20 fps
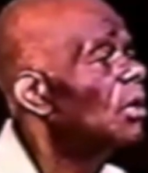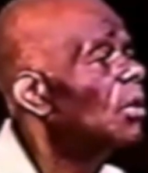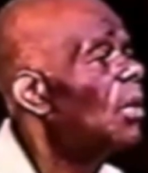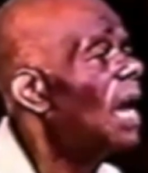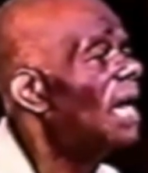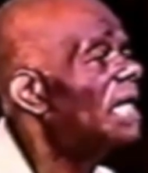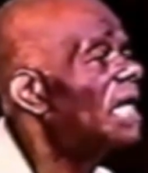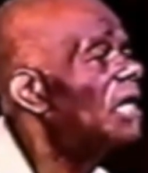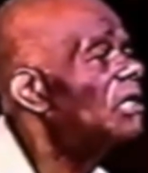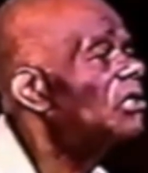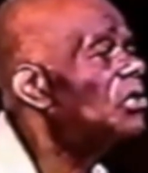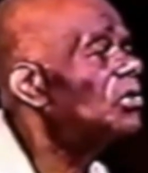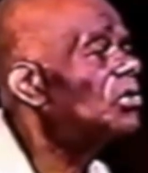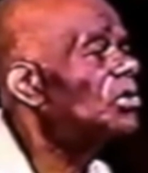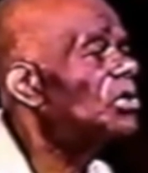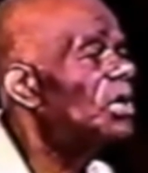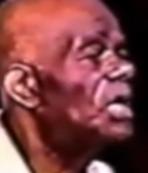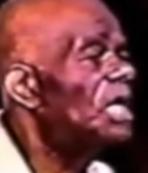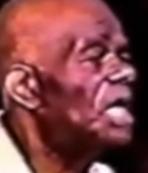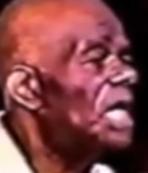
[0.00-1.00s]
Why can't
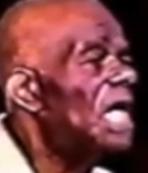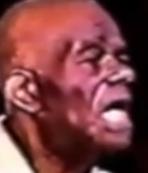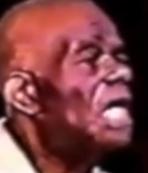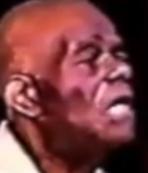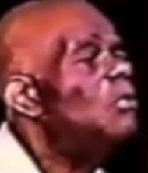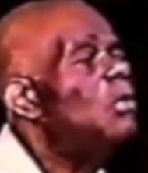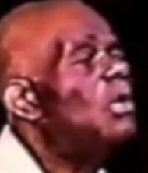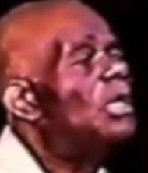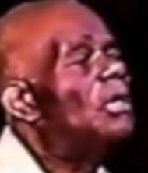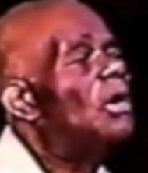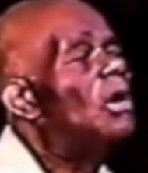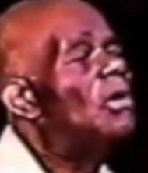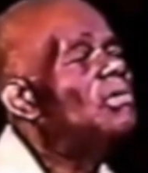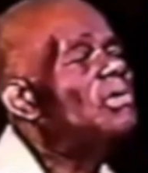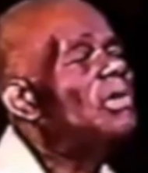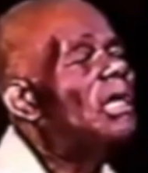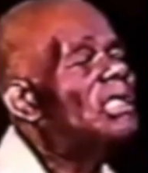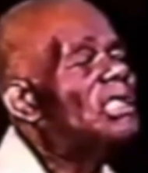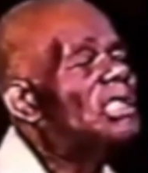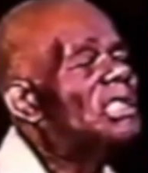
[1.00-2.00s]
you turn inward
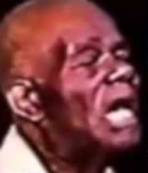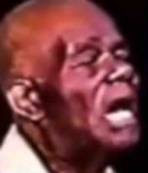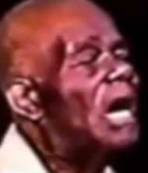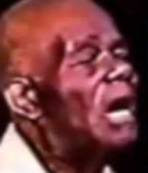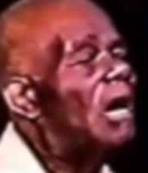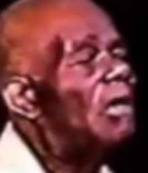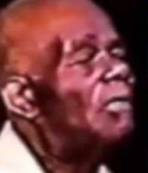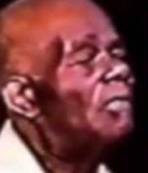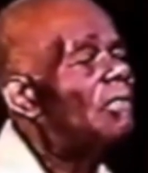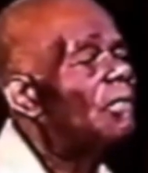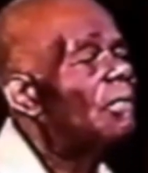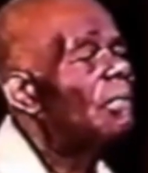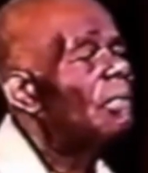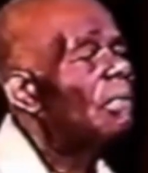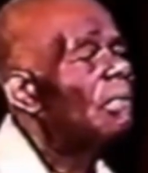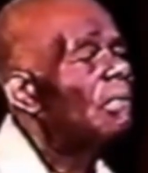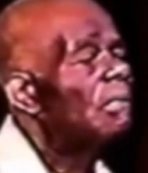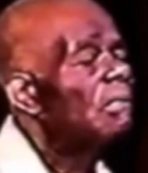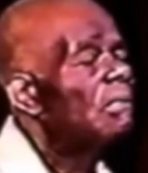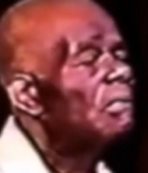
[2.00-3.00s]
on yourself
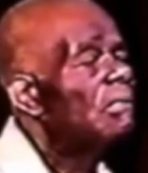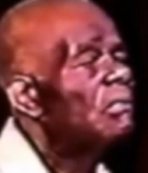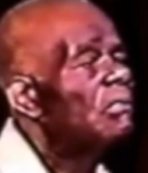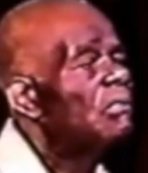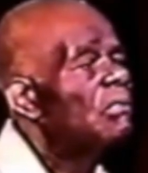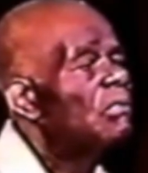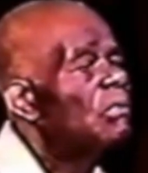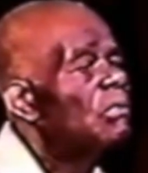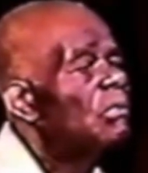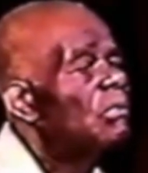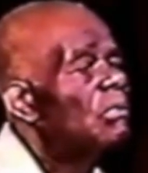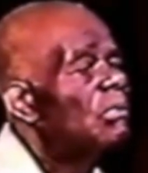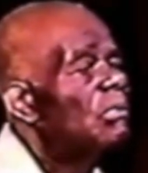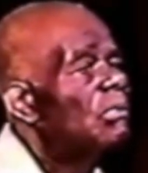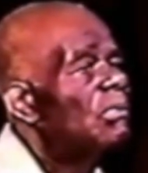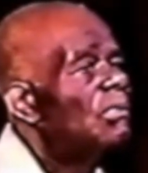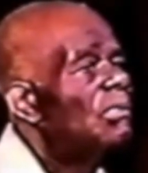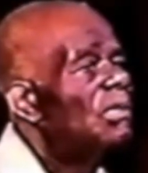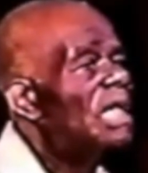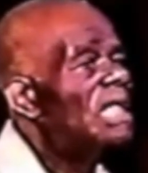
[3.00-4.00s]

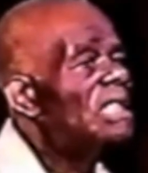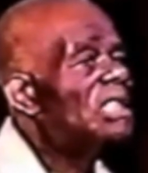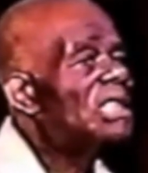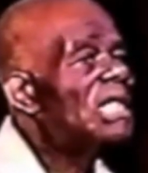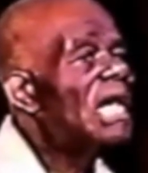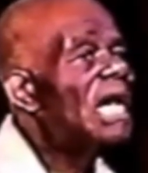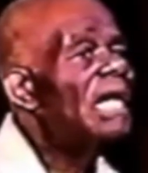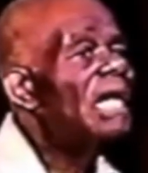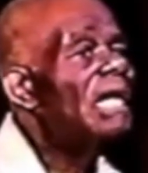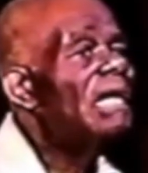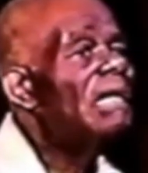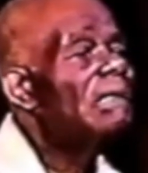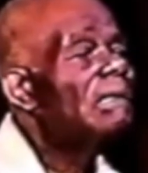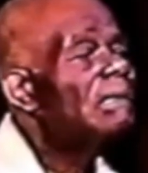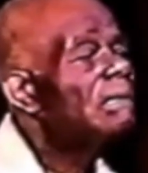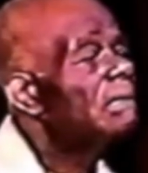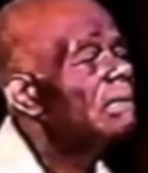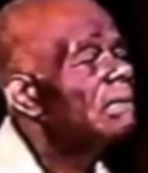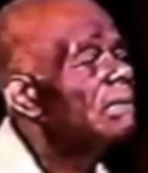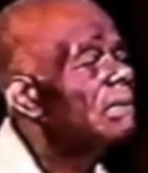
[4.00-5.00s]
and
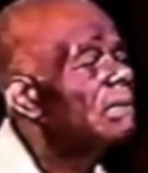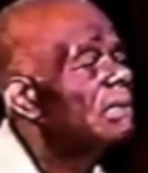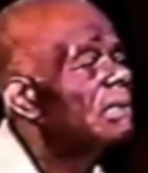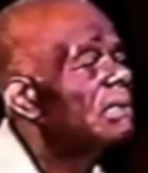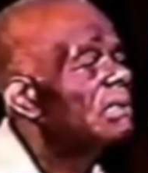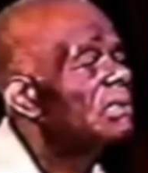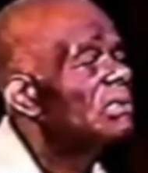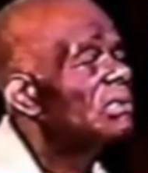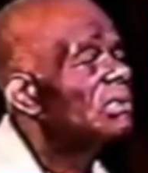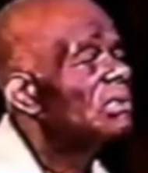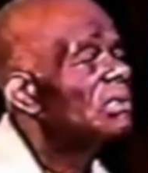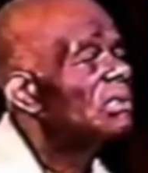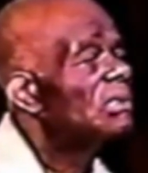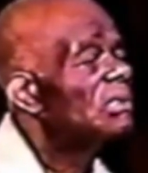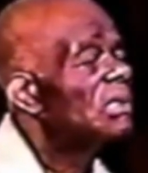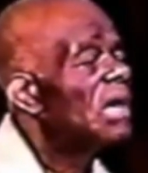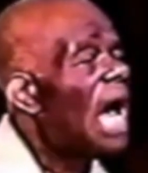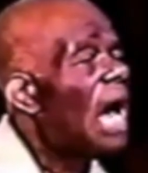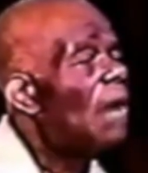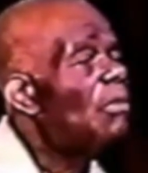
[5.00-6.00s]
say,
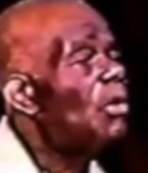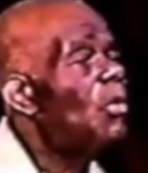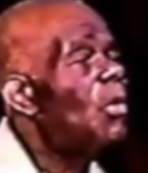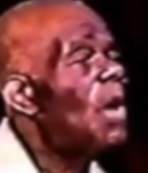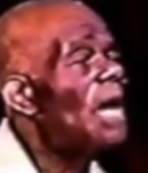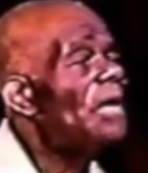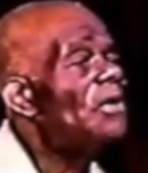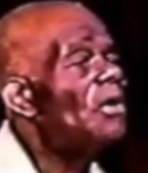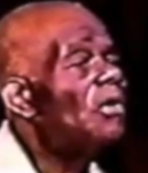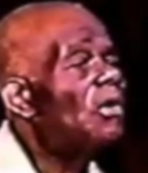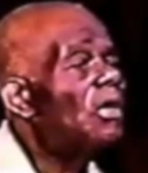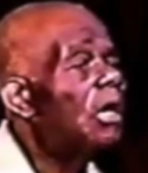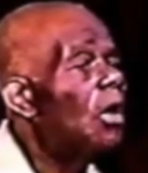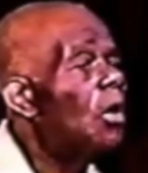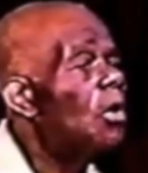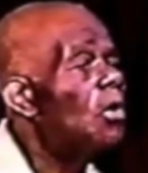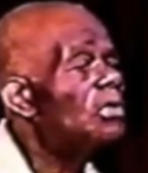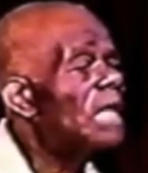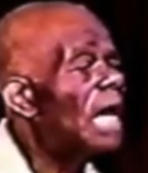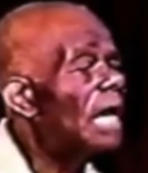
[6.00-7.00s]
I will wear no
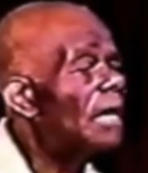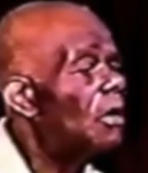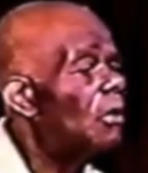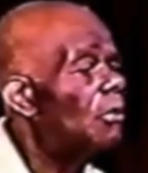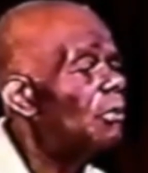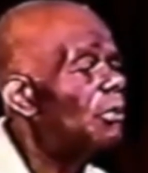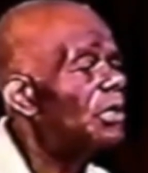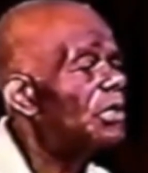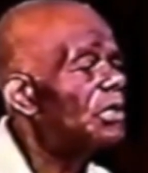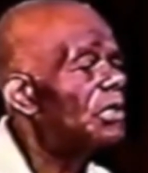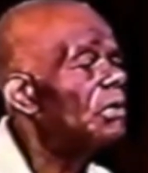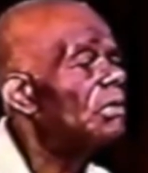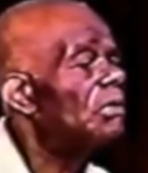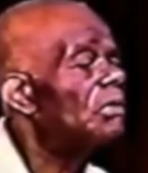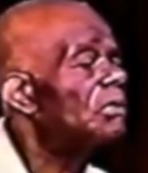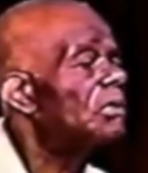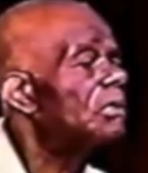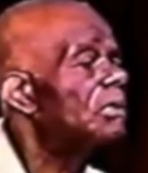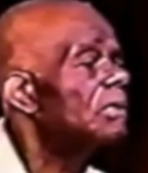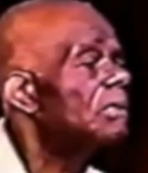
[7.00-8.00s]
clothes I don't
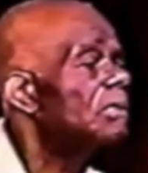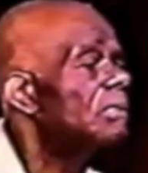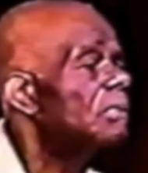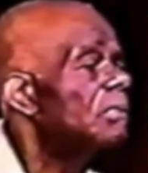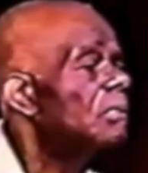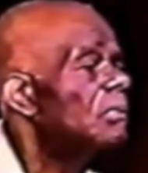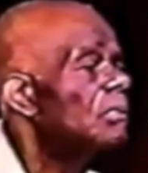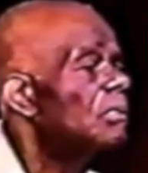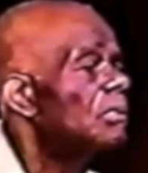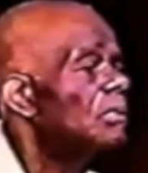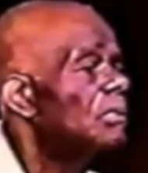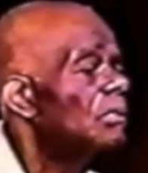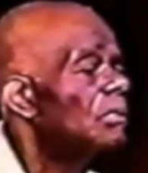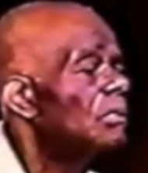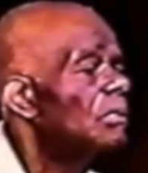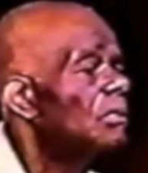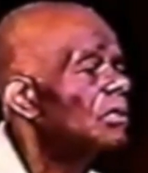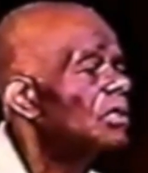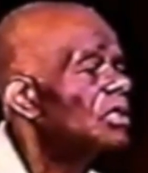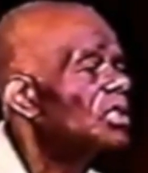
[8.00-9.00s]
produce.
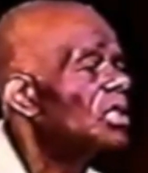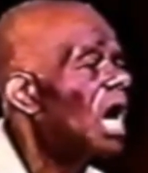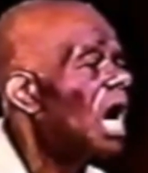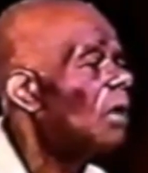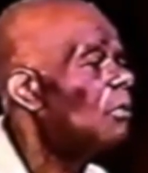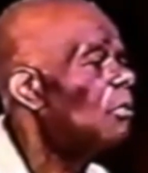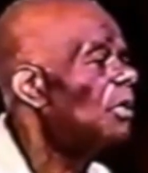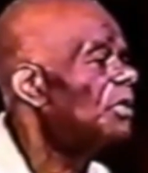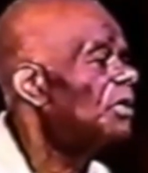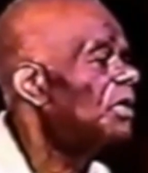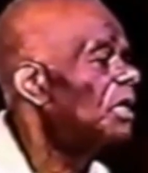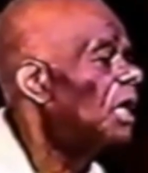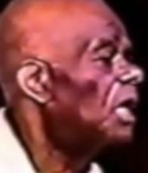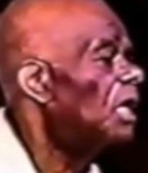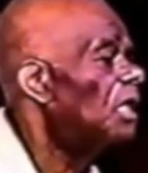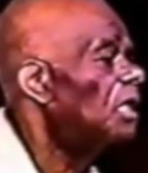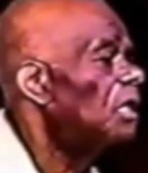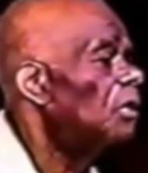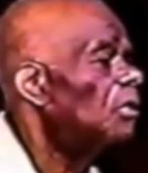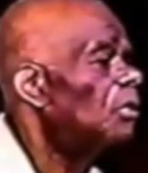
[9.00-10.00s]
Start with your
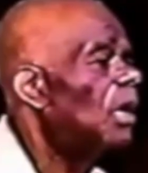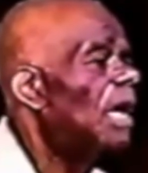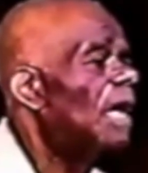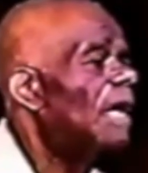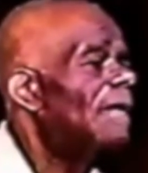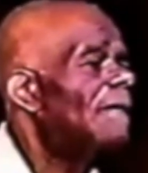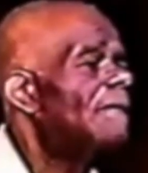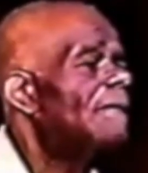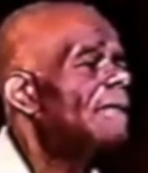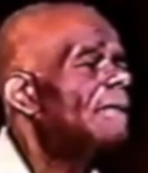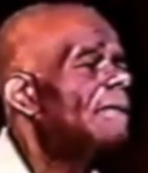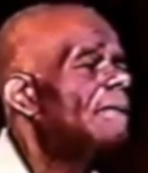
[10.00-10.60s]
underwear.